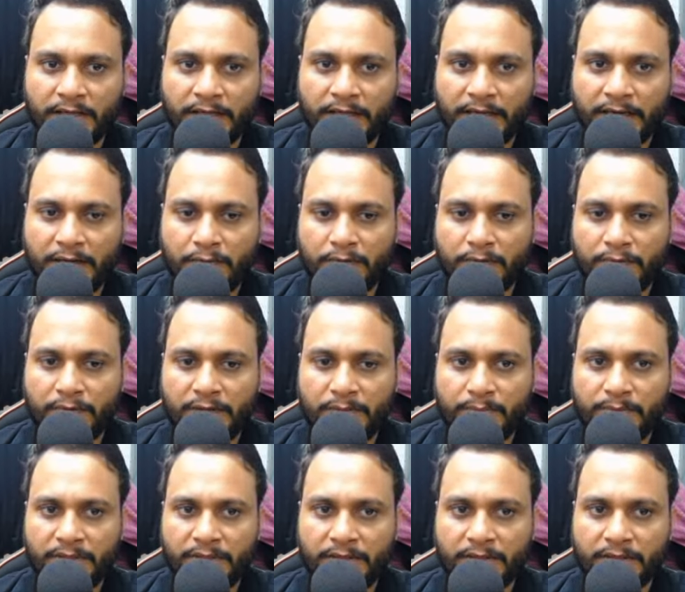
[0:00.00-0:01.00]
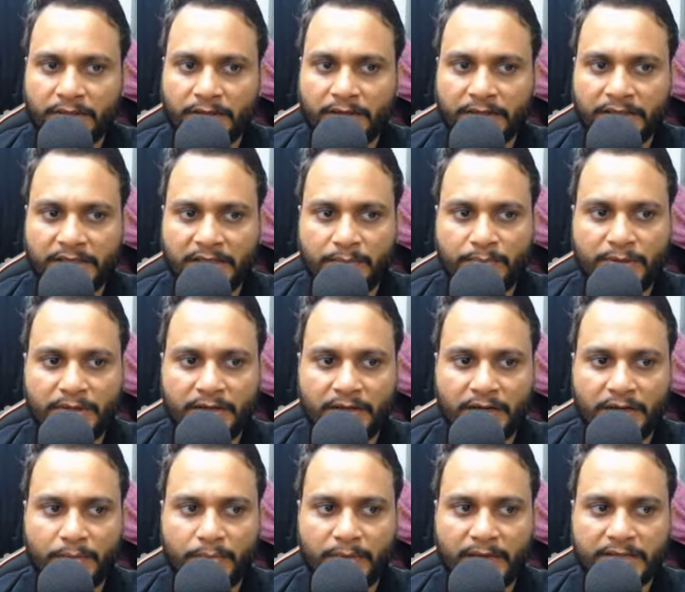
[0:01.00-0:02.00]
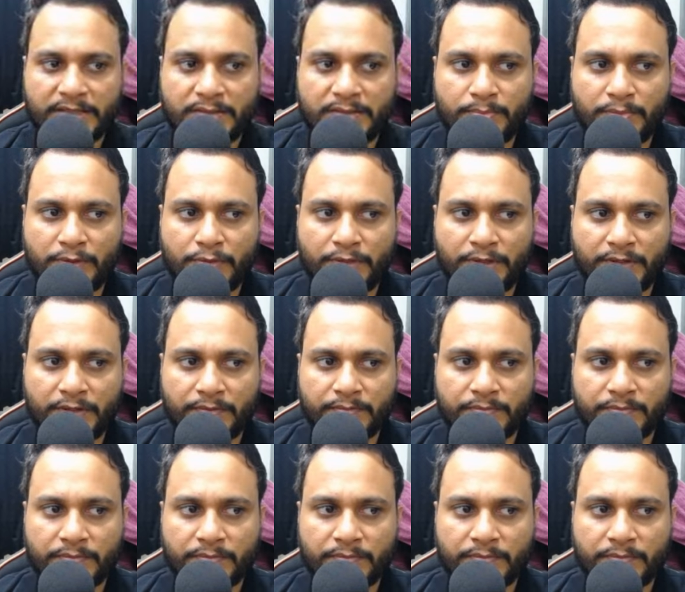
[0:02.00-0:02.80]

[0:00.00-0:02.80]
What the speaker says: and we will be keeping a max beauty